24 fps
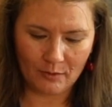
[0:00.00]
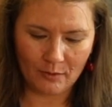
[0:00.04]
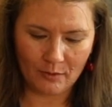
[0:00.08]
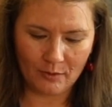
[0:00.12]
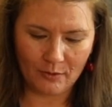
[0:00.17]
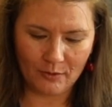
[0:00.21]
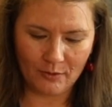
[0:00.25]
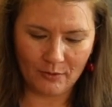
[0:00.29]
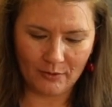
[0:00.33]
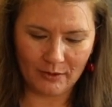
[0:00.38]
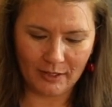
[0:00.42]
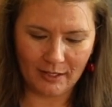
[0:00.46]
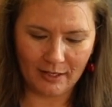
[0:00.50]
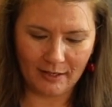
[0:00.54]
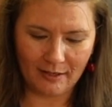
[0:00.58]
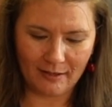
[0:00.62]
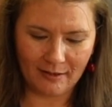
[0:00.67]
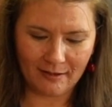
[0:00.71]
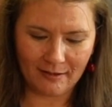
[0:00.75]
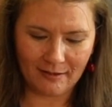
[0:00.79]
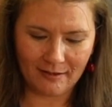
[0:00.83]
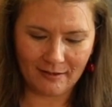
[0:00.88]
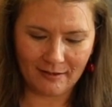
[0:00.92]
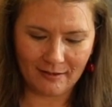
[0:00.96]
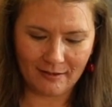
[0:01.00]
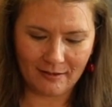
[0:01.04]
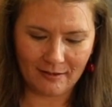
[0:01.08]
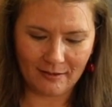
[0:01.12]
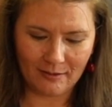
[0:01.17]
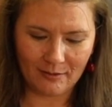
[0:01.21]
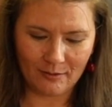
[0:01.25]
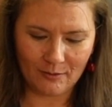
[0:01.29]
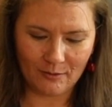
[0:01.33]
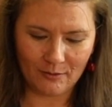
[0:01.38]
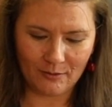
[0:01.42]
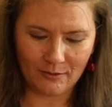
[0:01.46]
Oh yeah.
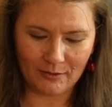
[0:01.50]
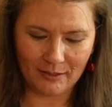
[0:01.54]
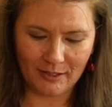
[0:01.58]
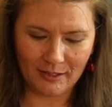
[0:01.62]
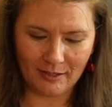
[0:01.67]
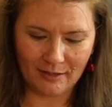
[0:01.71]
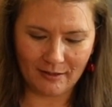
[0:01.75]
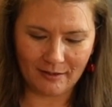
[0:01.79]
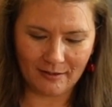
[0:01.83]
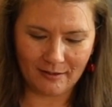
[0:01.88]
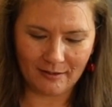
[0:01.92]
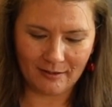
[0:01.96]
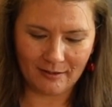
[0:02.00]
Oh yeah.